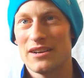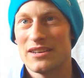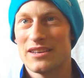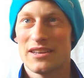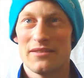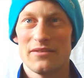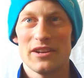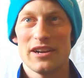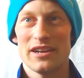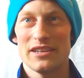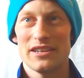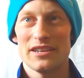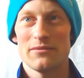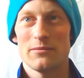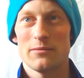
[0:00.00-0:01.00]
give you an
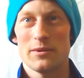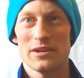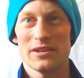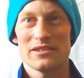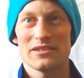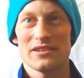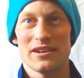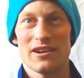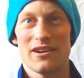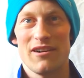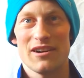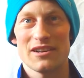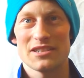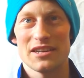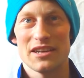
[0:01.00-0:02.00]
idea of what it's going to
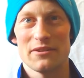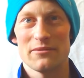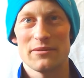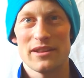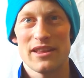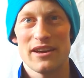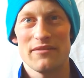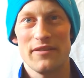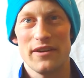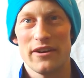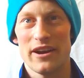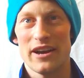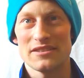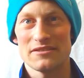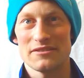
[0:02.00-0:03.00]
cost to get rid of that fire
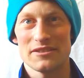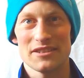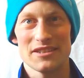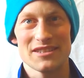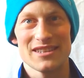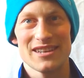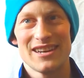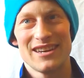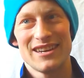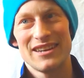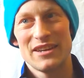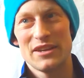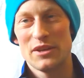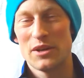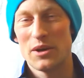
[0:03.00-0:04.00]
hazard, because
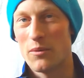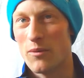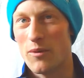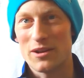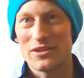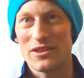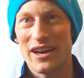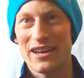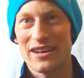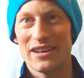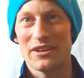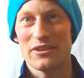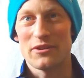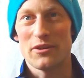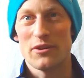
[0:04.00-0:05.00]
you don't want that in
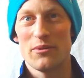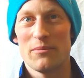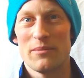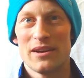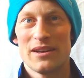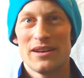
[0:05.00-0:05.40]
your home.